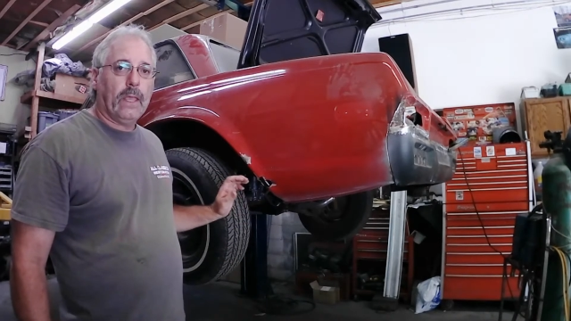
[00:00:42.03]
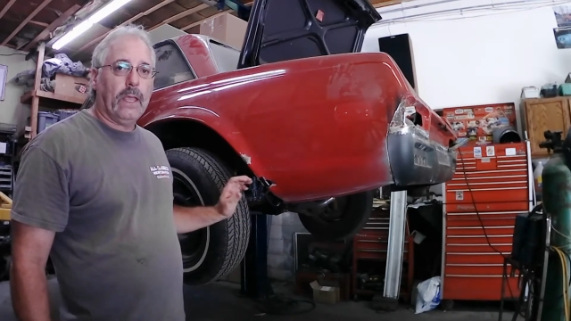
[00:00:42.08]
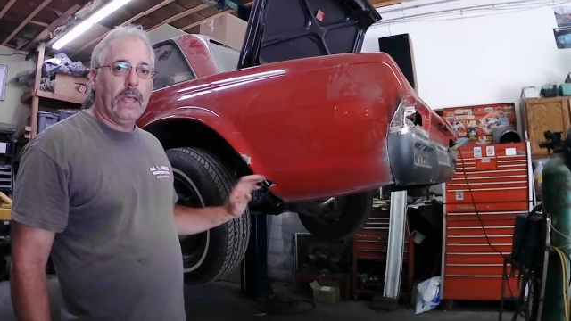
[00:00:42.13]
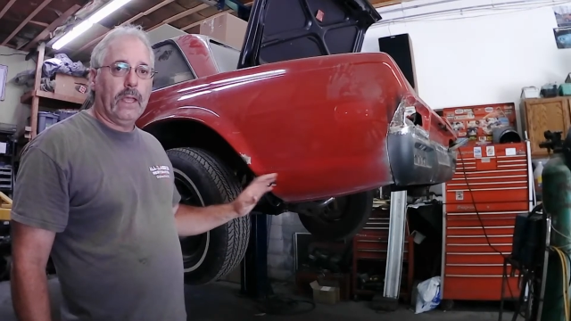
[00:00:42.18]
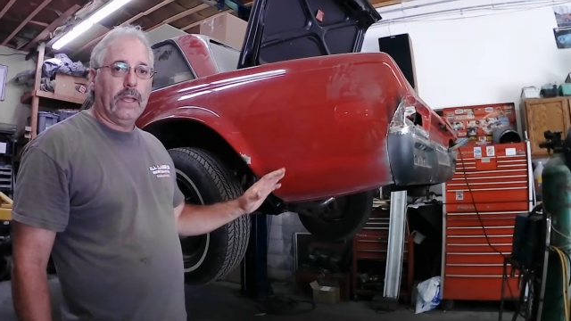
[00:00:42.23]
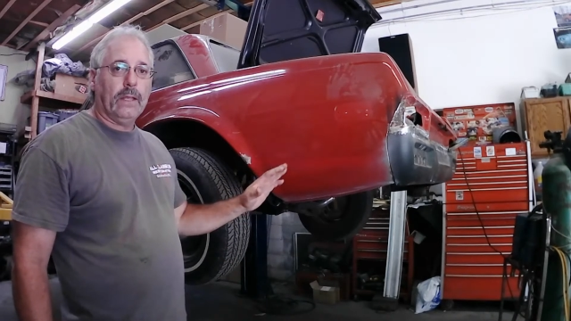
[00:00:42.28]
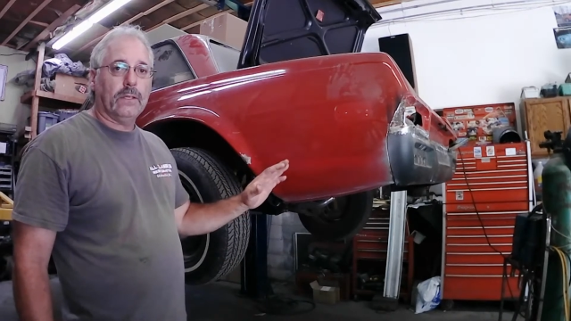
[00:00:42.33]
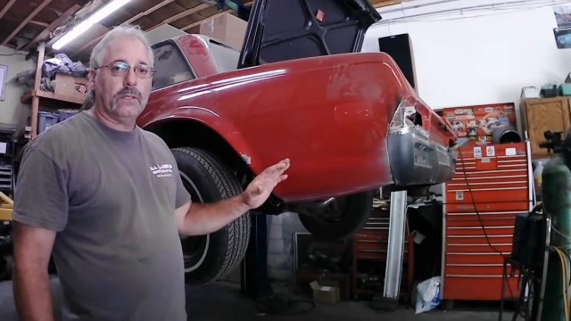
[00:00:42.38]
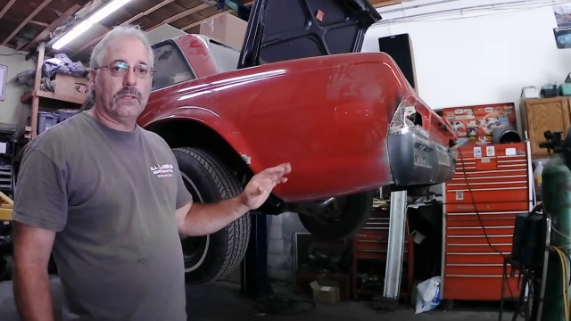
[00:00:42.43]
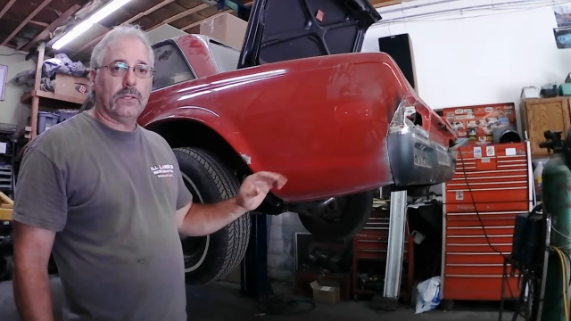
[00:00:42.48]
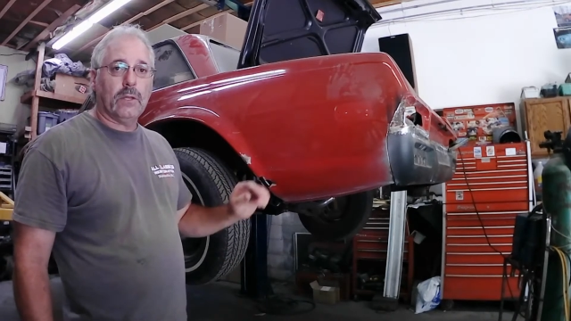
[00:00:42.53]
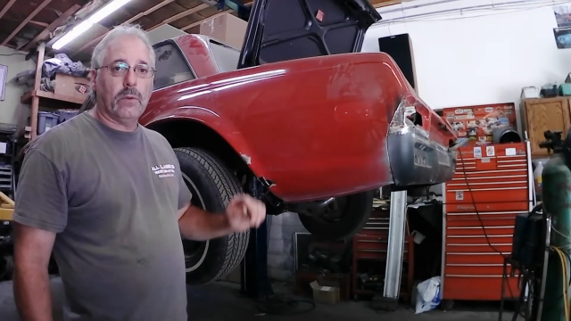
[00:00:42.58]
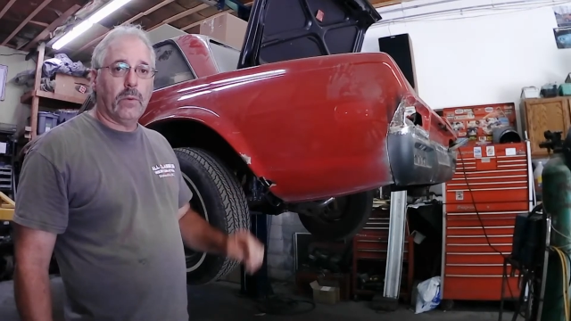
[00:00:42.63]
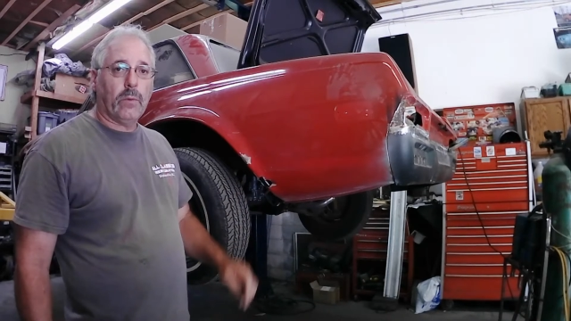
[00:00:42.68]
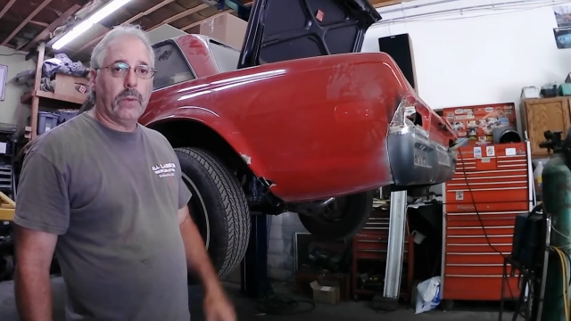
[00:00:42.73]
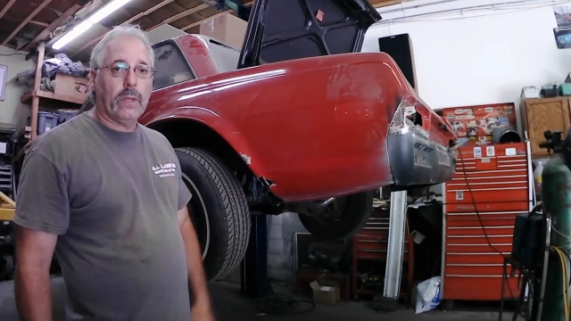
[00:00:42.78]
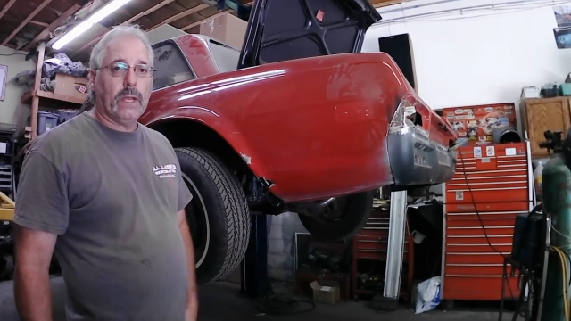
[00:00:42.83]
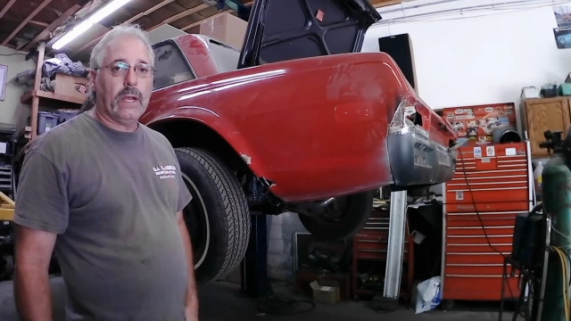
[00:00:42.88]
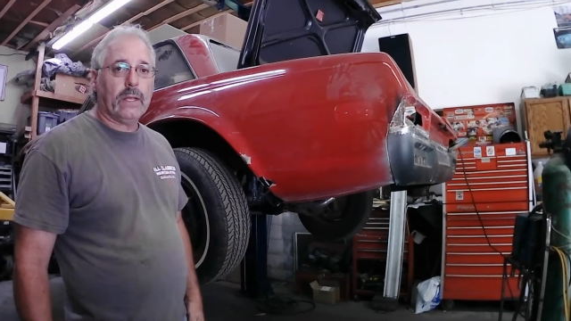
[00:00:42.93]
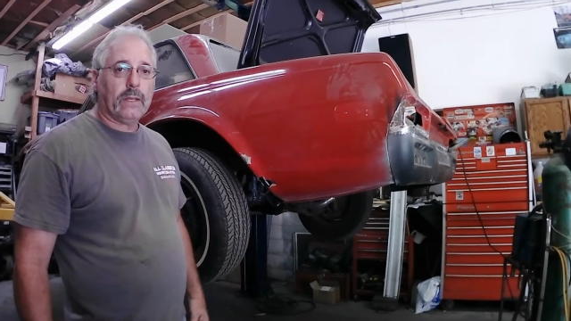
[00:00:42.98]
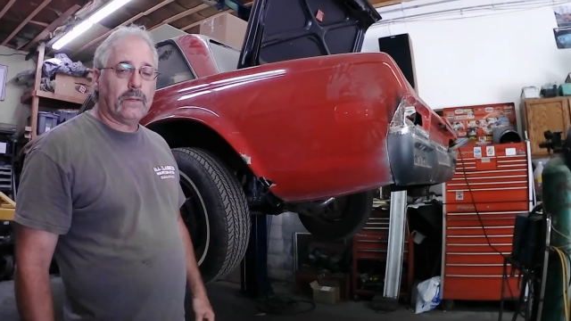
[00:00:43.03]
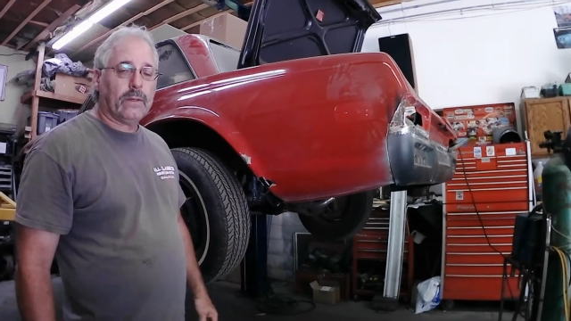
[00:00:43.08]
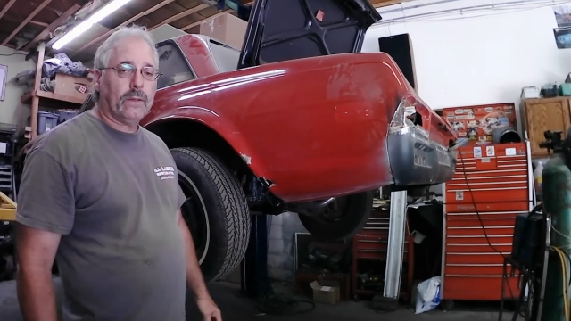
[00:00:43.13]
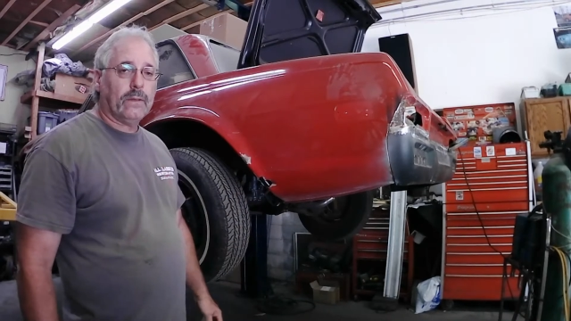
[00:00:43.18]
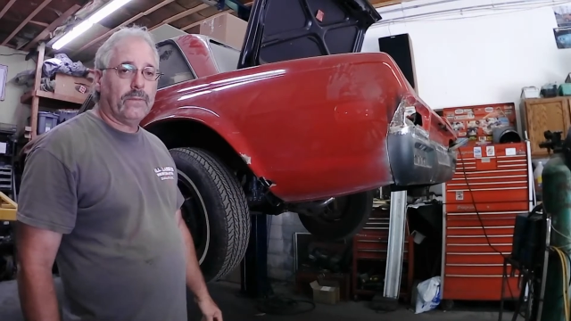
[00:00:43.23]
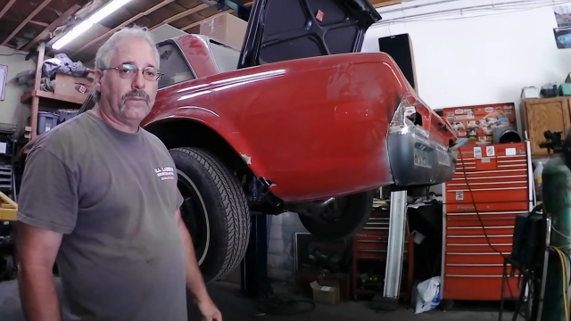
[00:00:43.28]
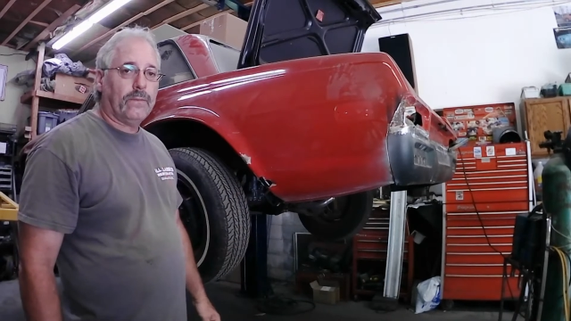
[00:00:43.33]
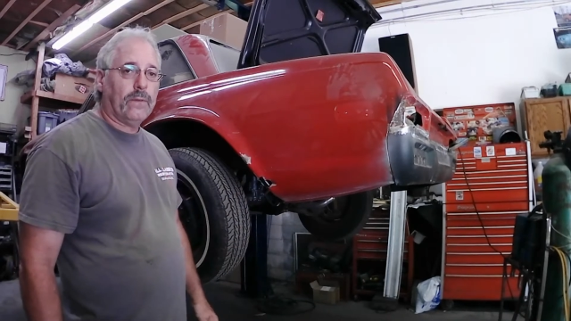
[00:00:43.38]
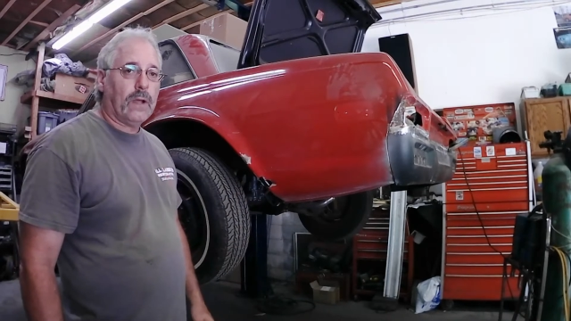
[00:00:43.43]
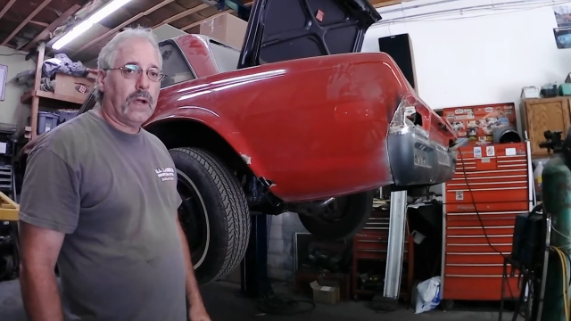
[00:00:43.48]
and see what we got
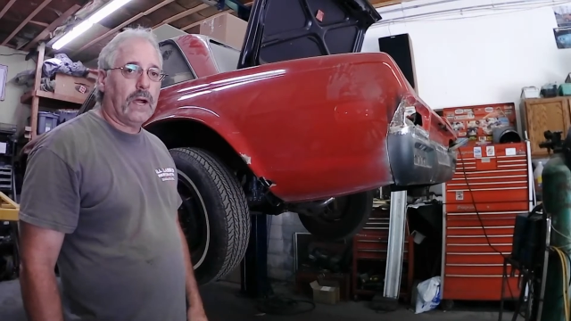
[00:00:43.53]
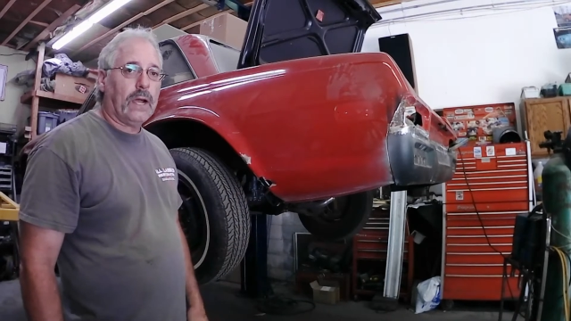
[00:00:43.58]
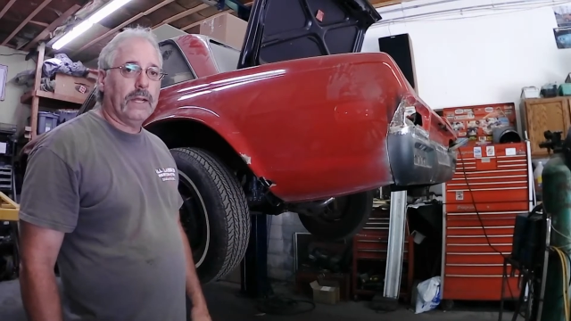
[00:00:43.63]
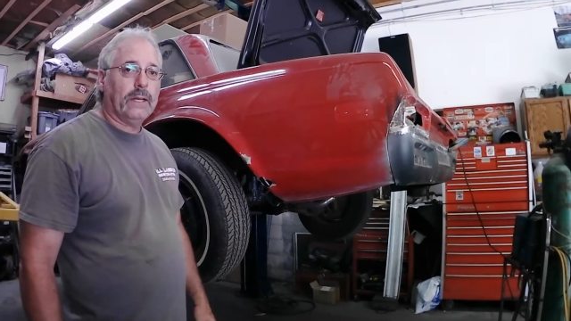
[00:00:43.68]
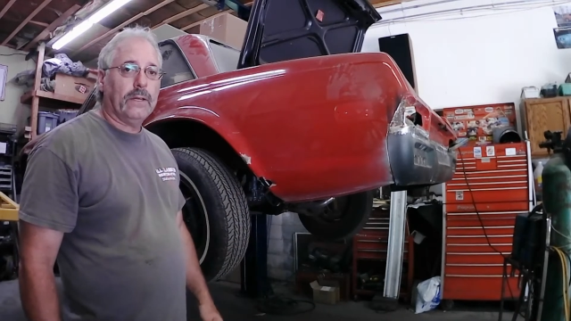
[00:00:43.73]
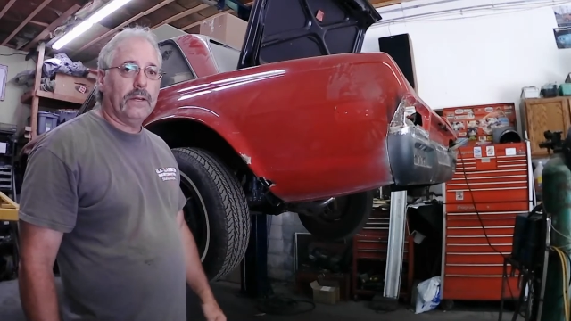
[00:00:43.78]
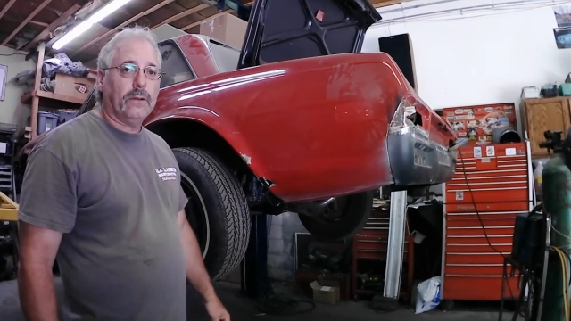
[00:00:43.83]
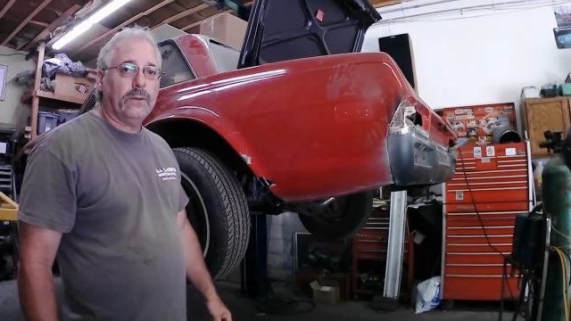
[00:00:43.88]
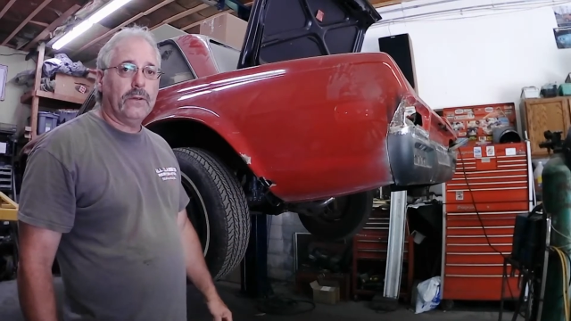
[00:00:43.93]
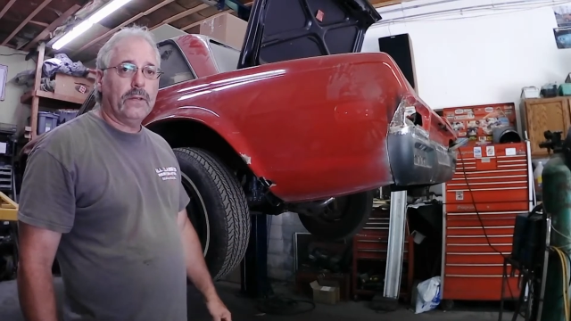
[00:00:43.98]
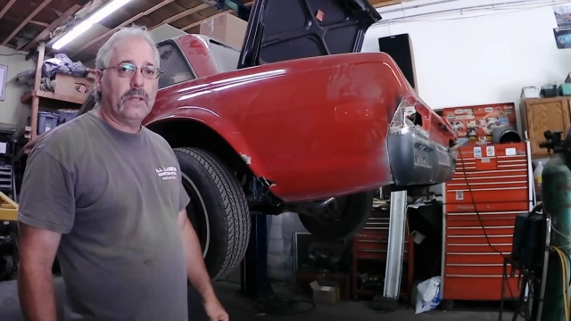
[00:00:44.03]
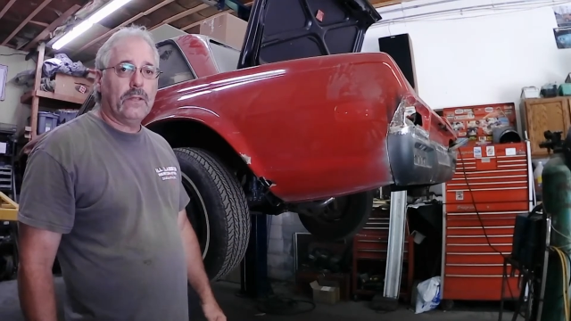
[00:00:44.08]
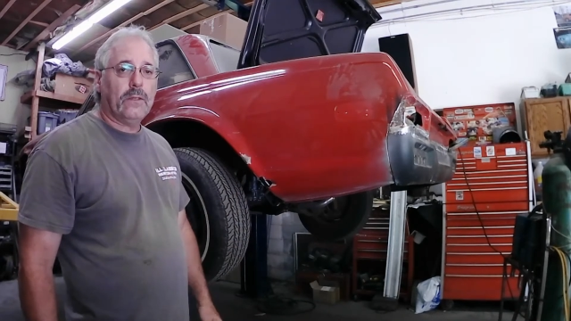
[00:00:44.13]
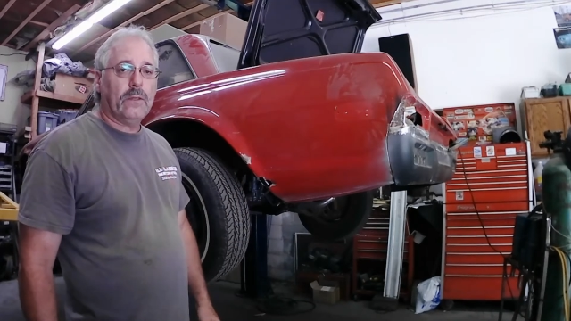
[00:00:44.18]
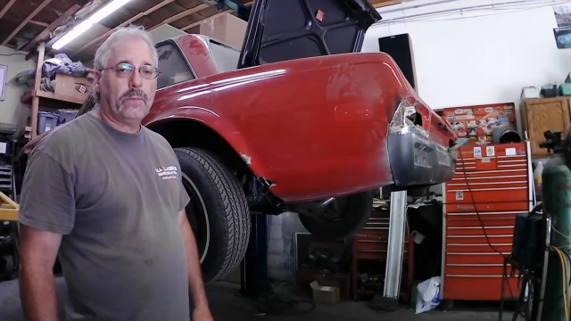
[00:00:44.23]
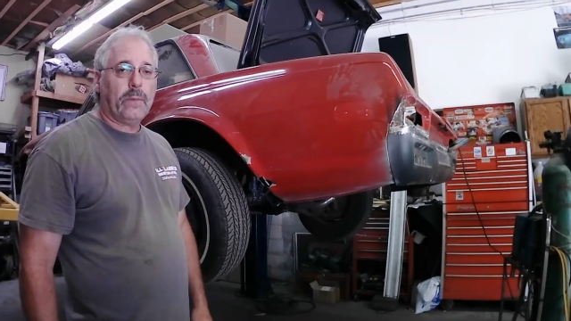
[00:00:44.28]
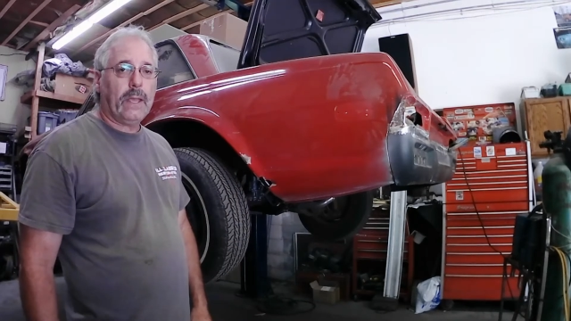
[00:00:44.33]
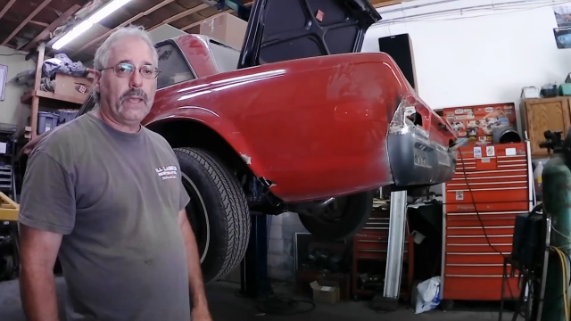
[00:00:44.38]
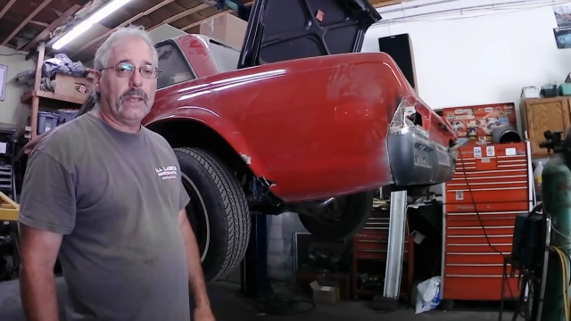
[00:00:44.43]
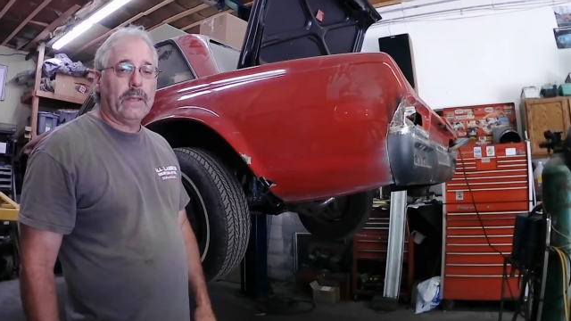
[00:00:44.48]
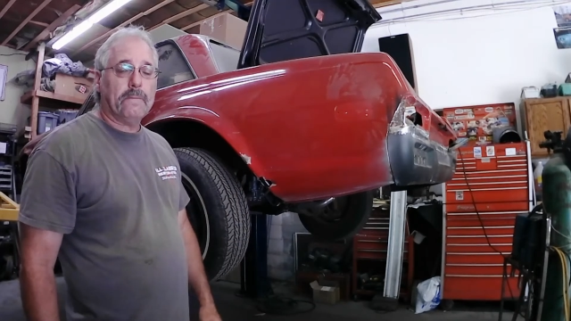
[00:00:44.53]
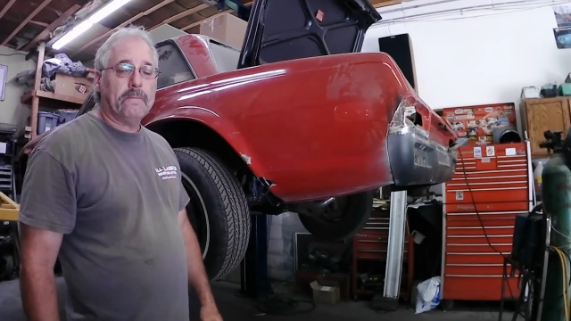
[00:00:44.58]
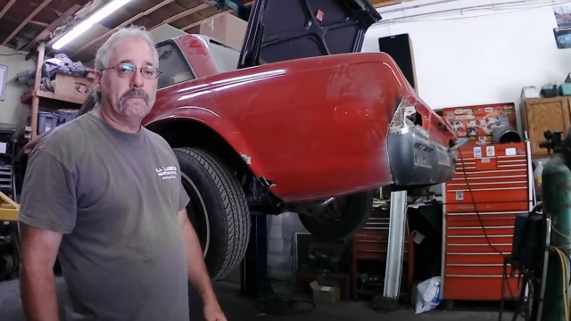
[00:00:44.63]
hiding underneath the paint.